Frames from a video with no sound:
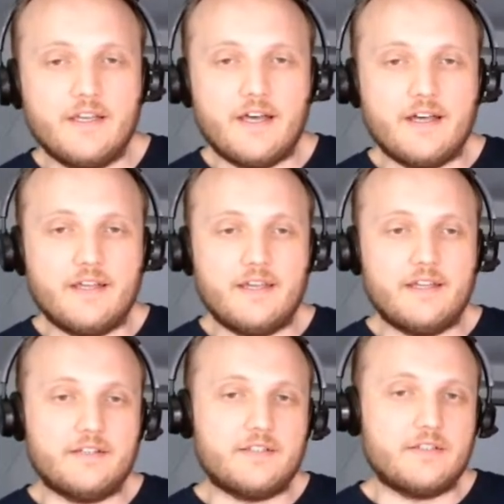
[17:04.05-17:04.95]

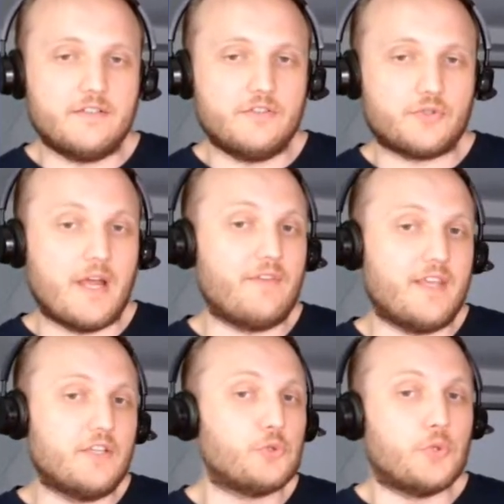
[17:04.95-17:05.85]
And driving
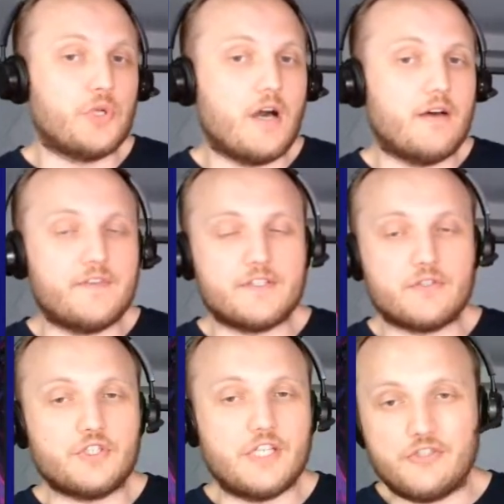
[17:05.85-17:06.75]
into an office
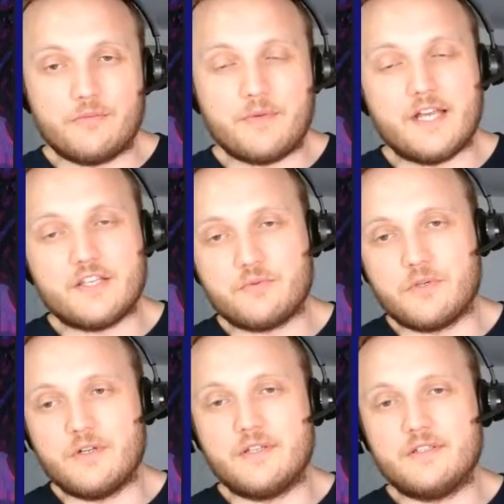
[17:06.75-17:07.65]
to change your
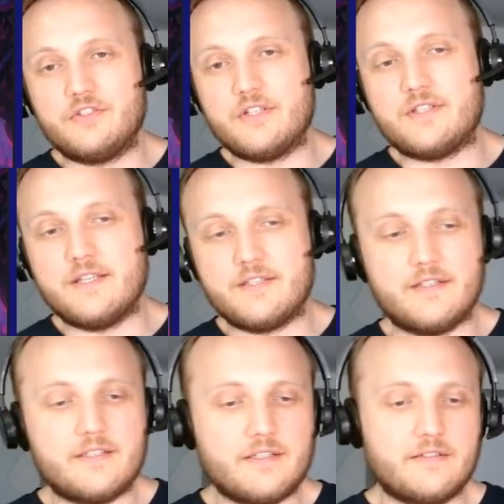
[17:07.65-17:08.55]
password just
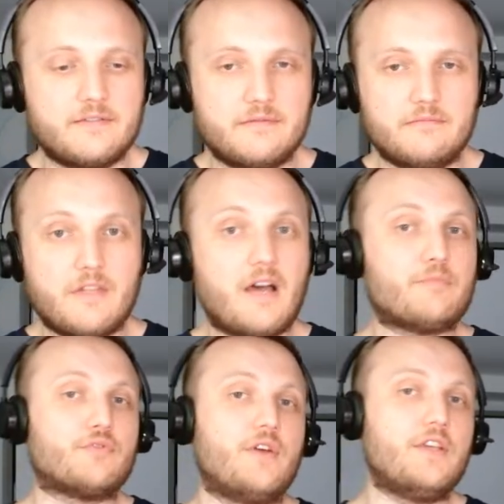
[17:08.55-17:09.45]
isn't
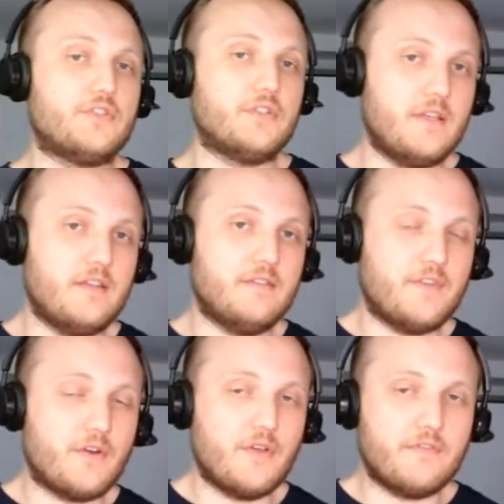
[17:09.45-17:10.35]
operationally
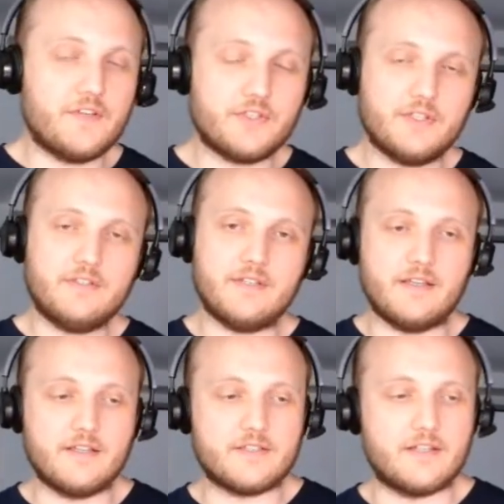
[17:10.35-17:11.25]
very efficient,
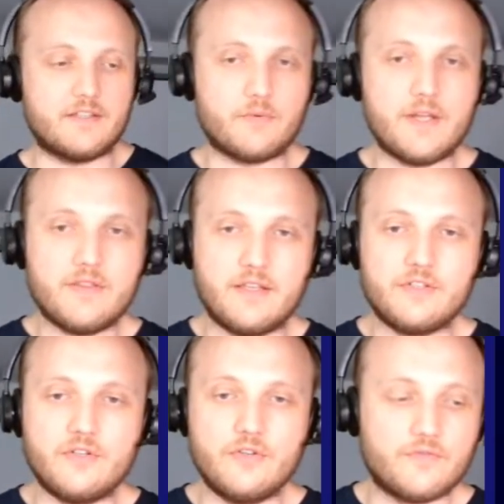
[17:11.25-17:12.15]
and it's not the right thing
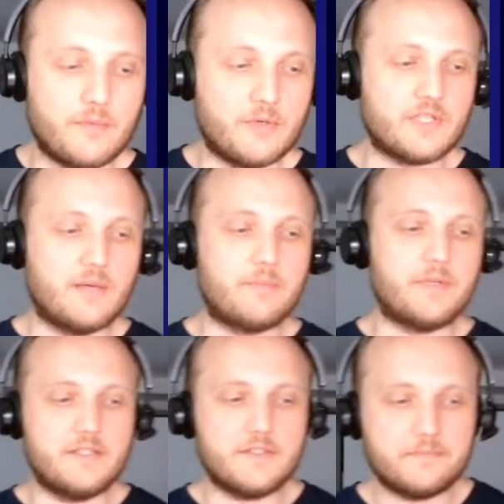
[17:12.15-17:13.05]
to do for most
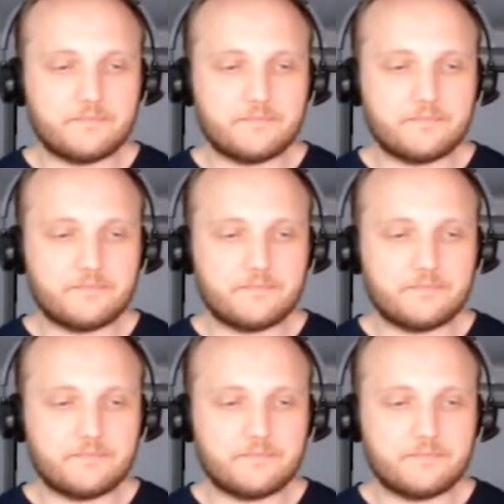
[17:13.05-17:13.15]
companies.